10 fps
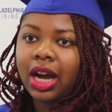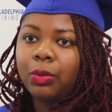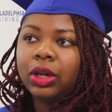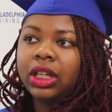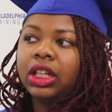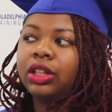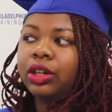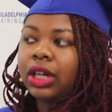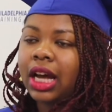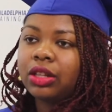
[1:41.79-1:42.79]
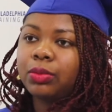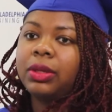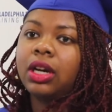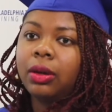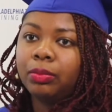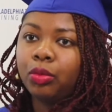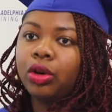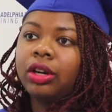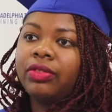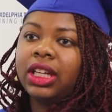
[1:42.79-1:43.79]
I want to learn how to become
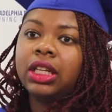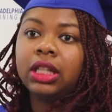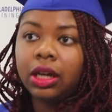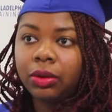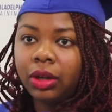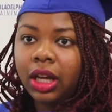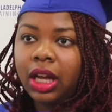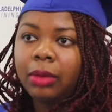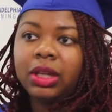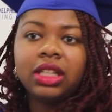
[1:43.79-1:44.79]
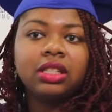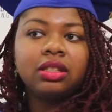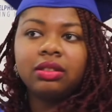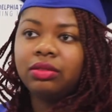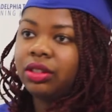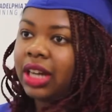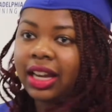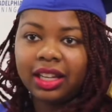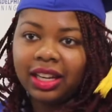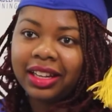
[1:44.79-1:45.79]
more of an adult, because you're
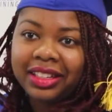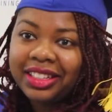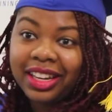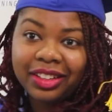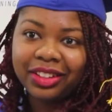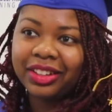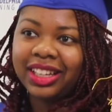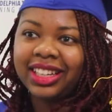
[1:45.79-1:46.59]
not getting younger.